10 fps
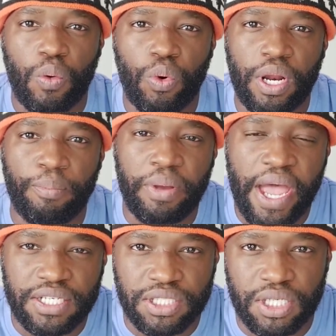what I'm
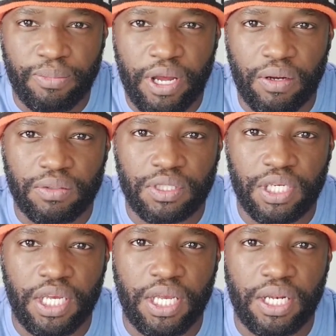passionate about,
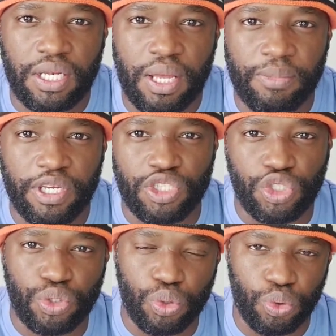and I'm getting
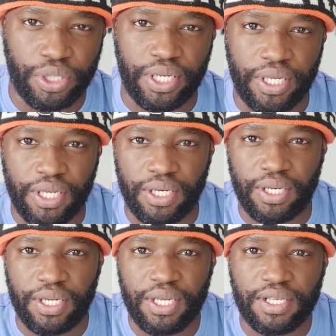joy
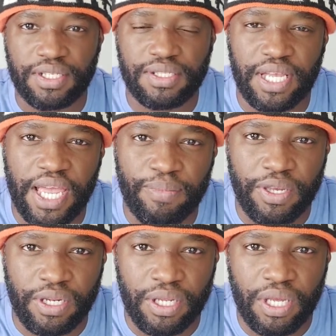and
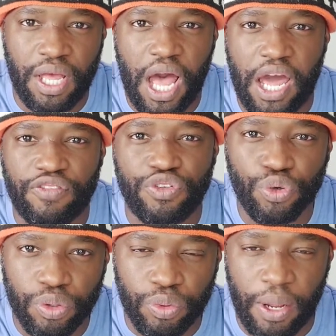excitement out of
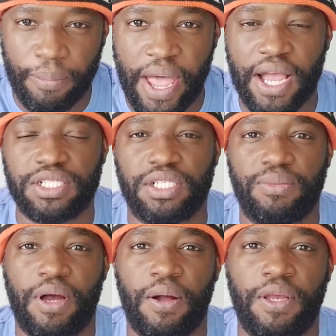doing what I'm passionate
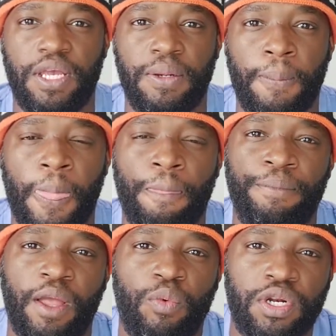about. And
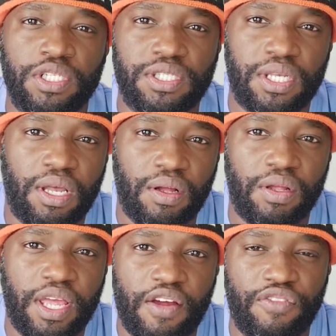I want to
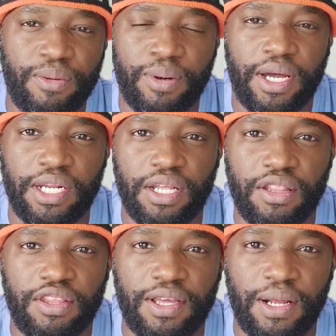tell everybody
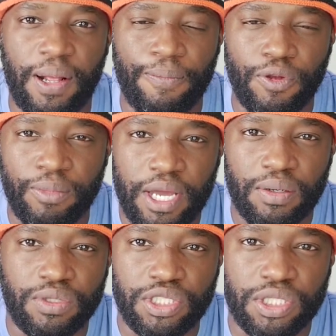that no matter
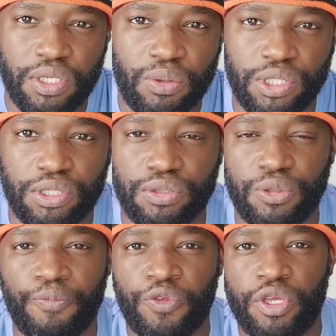what you're going through,
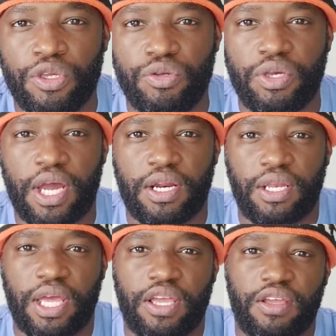you gotta
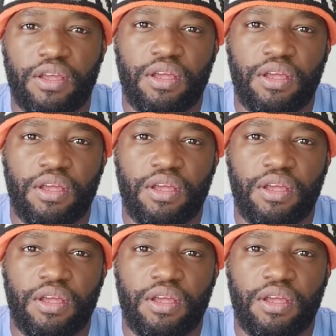like